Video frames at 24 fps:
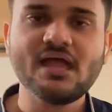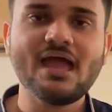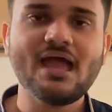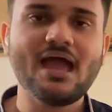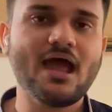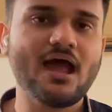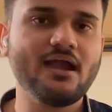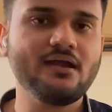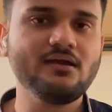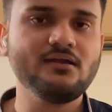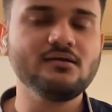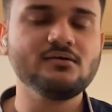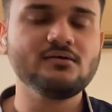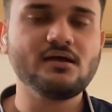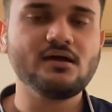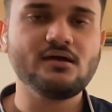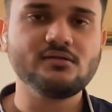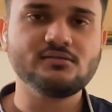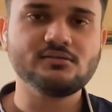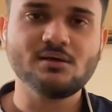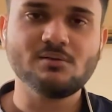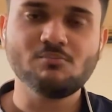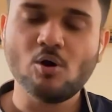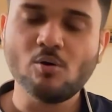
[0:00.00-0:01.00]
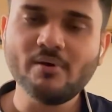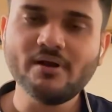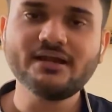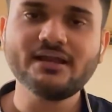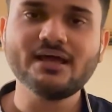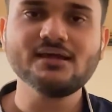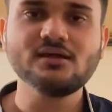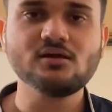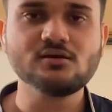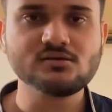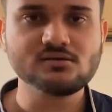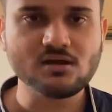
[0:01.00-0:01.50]
and the moment
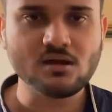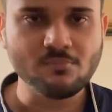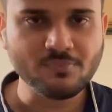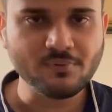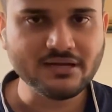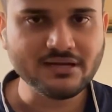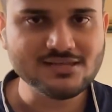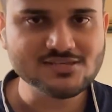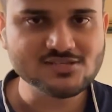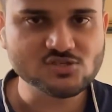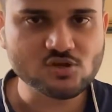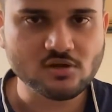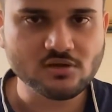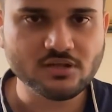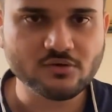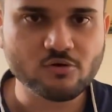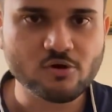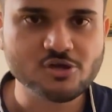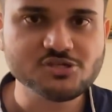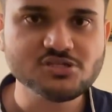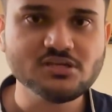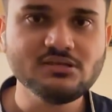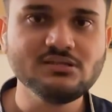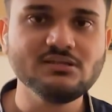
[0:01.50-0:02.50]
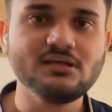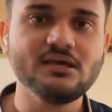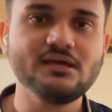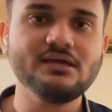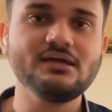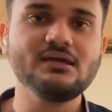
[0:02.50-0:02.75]
I completely solved the question,